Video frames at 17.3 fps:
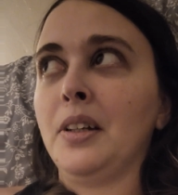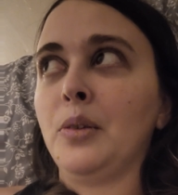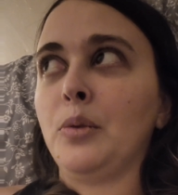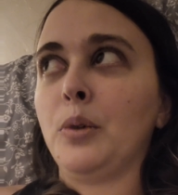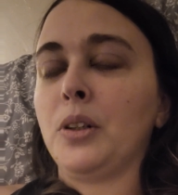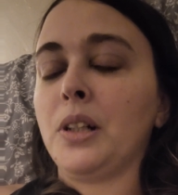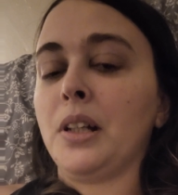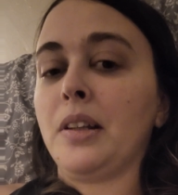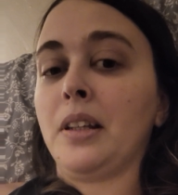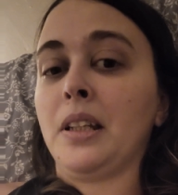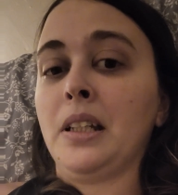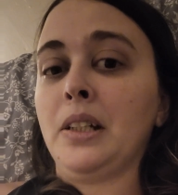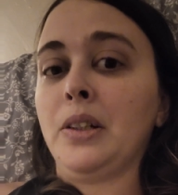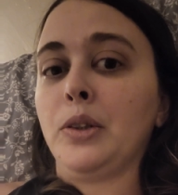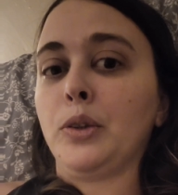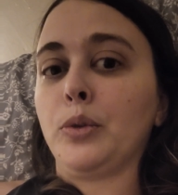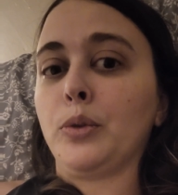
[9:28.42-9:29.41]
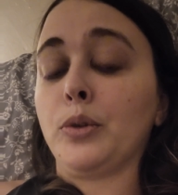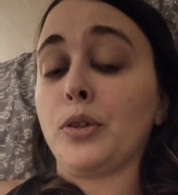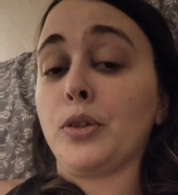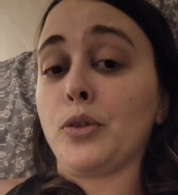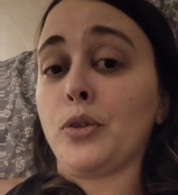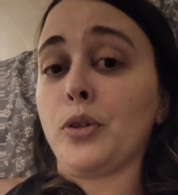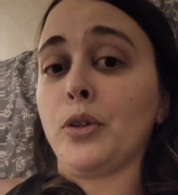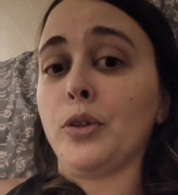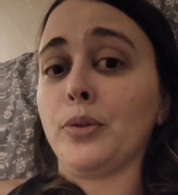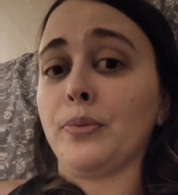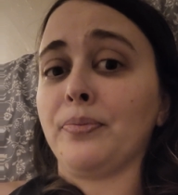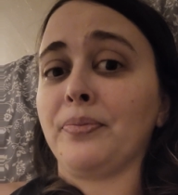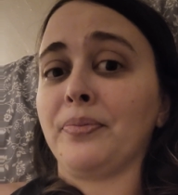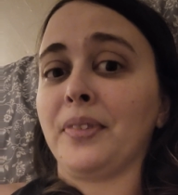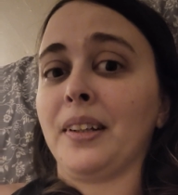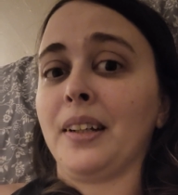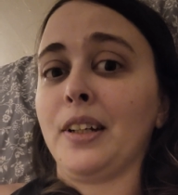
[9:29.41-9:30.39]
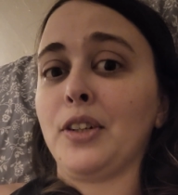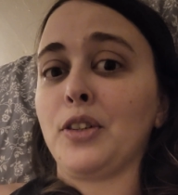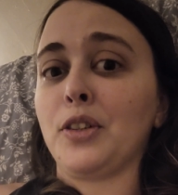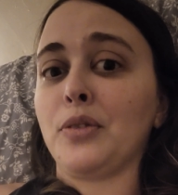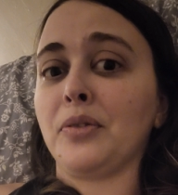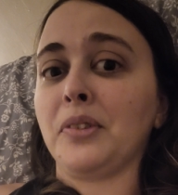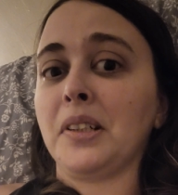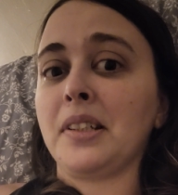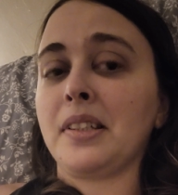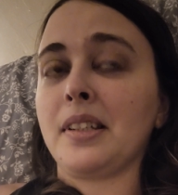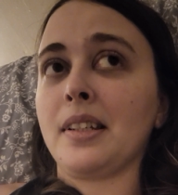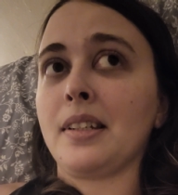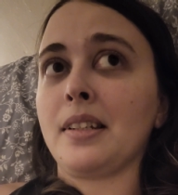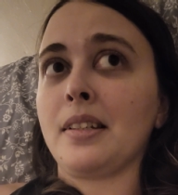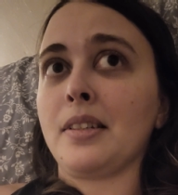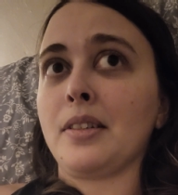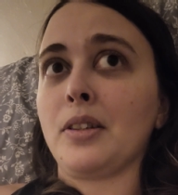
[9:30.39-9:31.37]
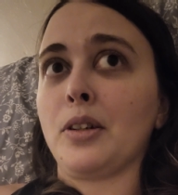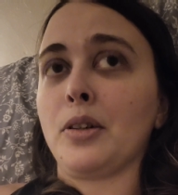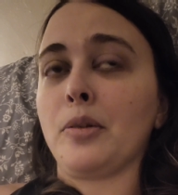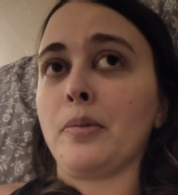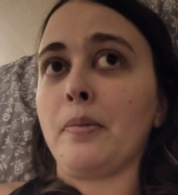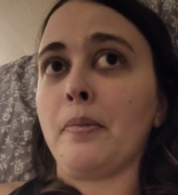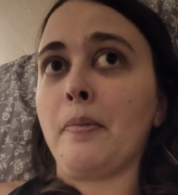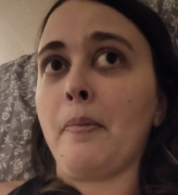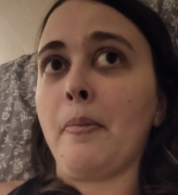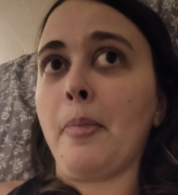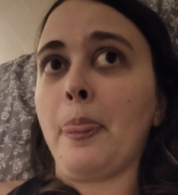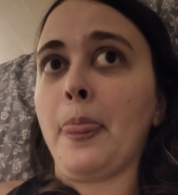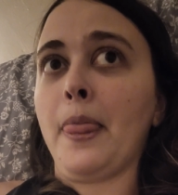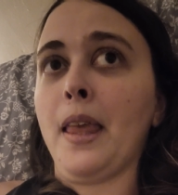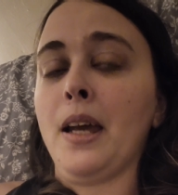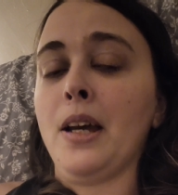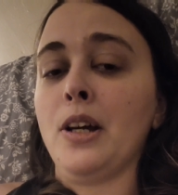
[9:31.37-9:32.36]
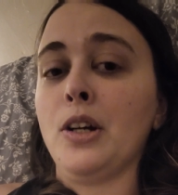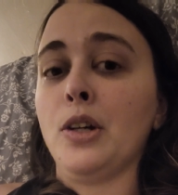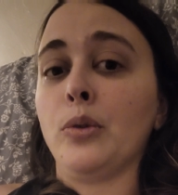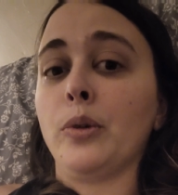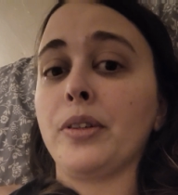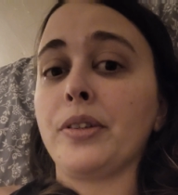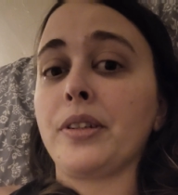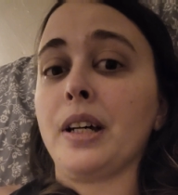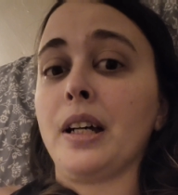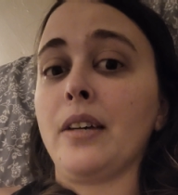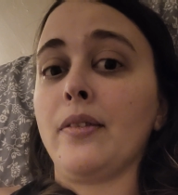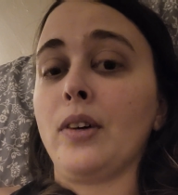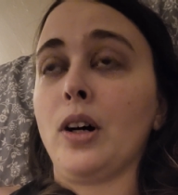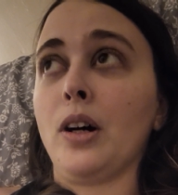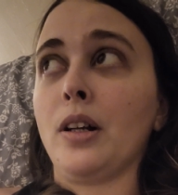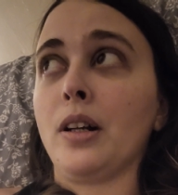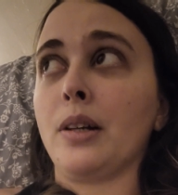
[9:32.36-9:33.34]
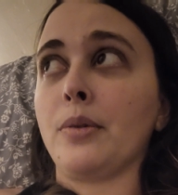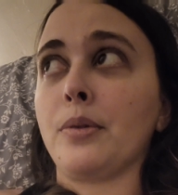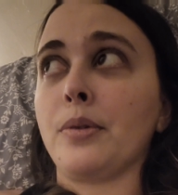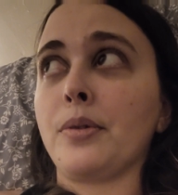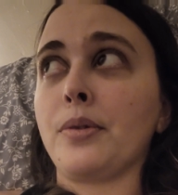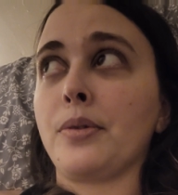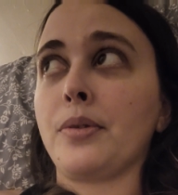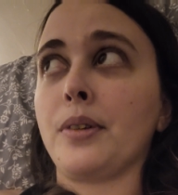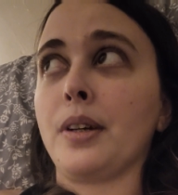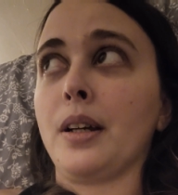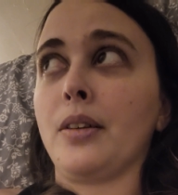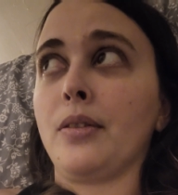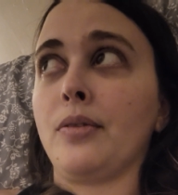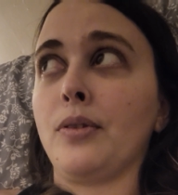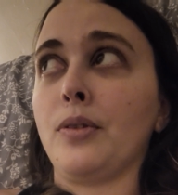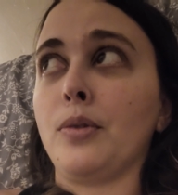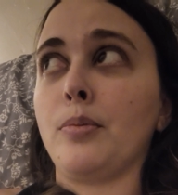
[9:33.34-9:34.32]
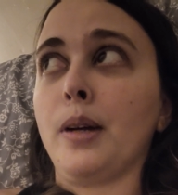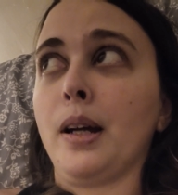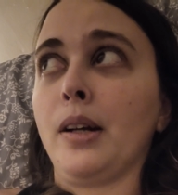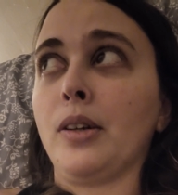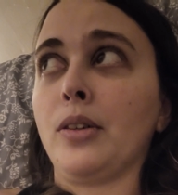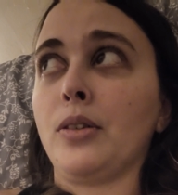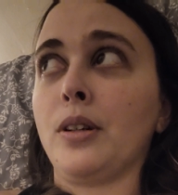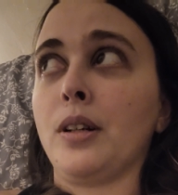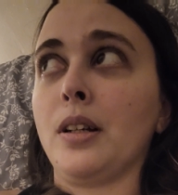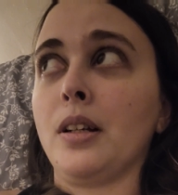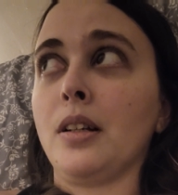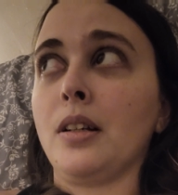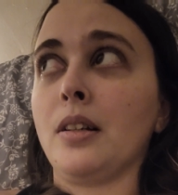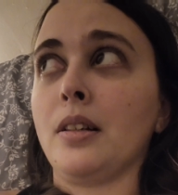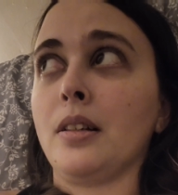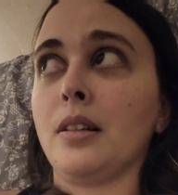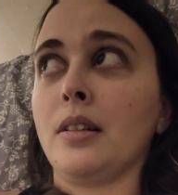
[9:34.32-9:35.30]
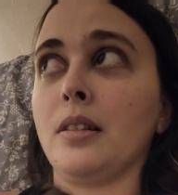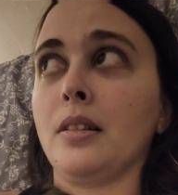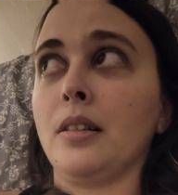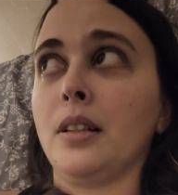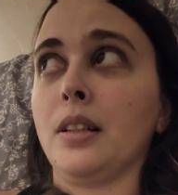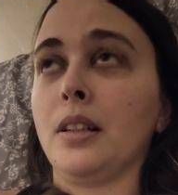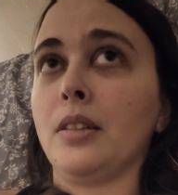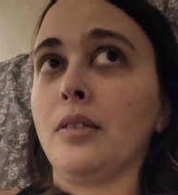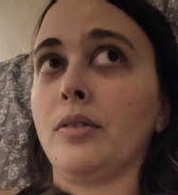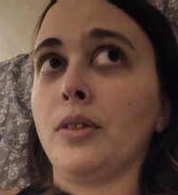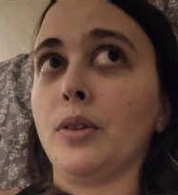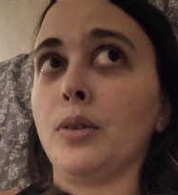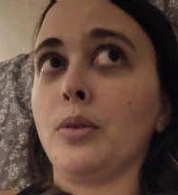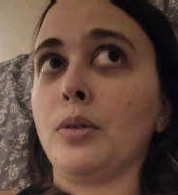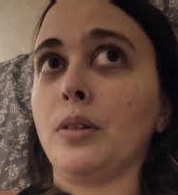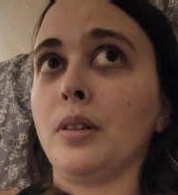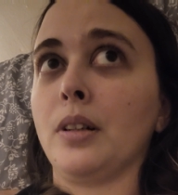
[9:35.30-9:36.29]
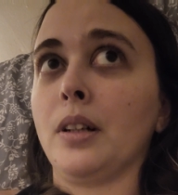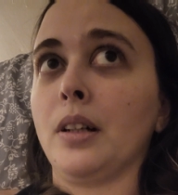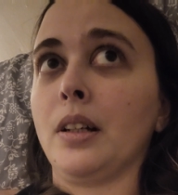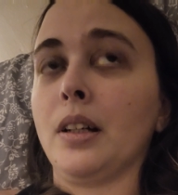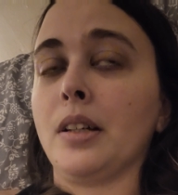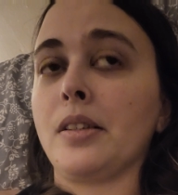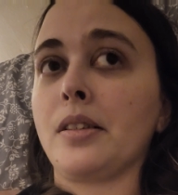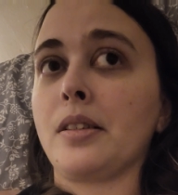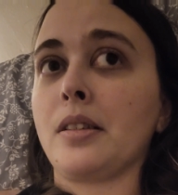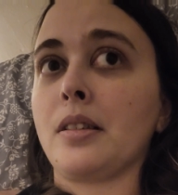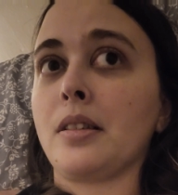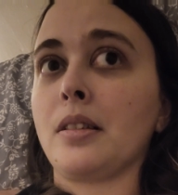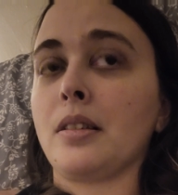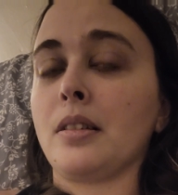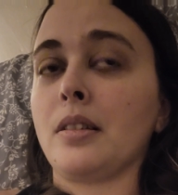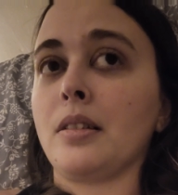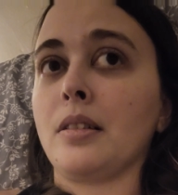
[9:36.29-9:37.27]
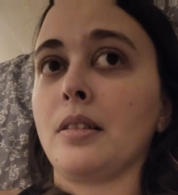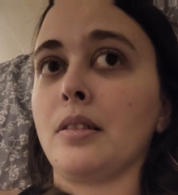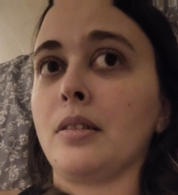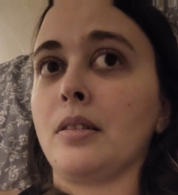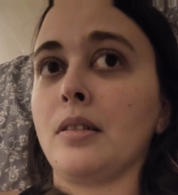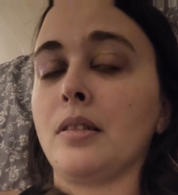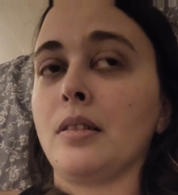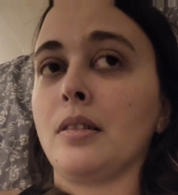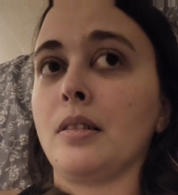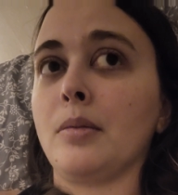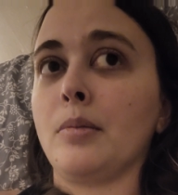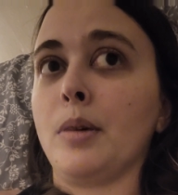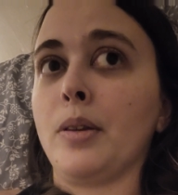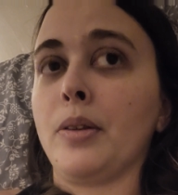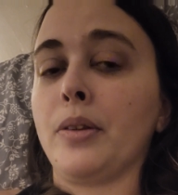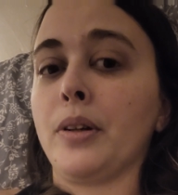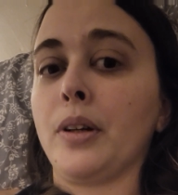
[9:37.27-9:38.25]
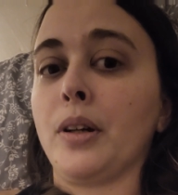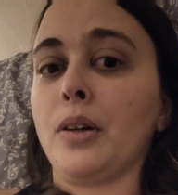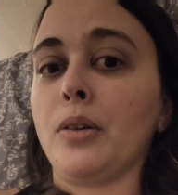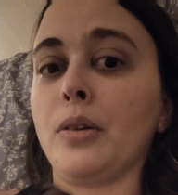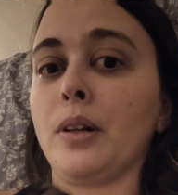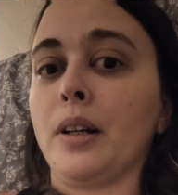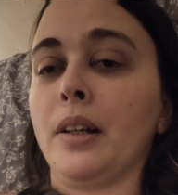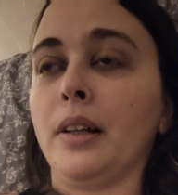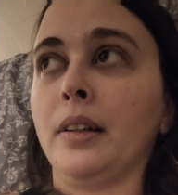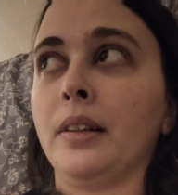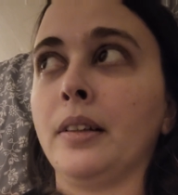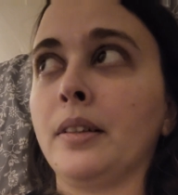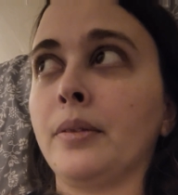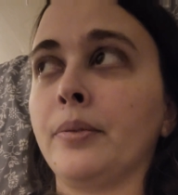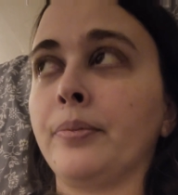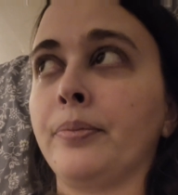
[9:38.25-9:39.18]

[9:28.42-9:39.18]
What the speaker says: which I think was true, and I should have listened. So it was kind of odd. I was at a food pantry getting food, I guess, a month ago, and